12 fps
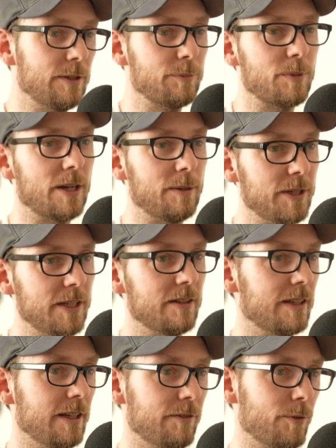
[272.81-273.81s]
But I mean,
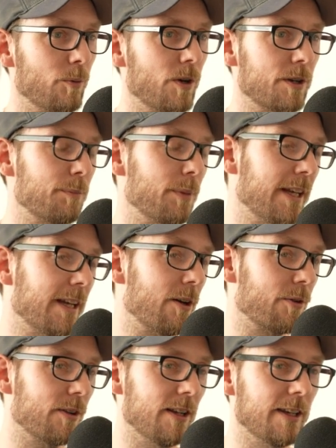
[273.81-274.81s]
if you want to bling
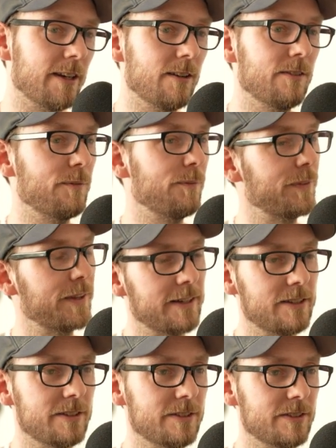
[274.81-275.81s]
out a little, like
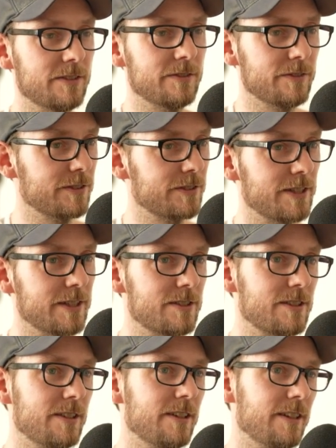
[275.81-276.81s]
€6
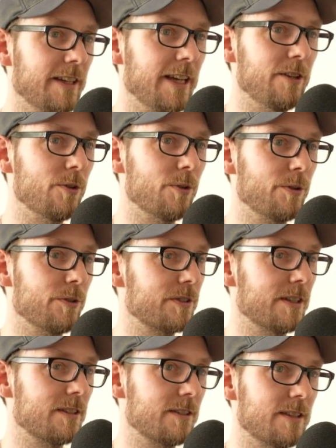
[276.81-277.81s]
to €8,
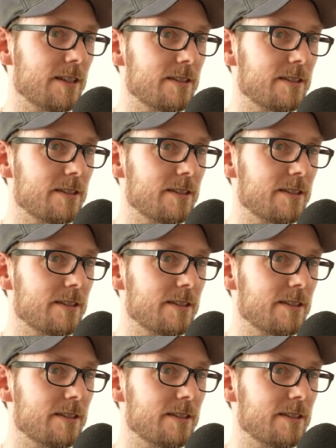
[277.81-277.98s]
that's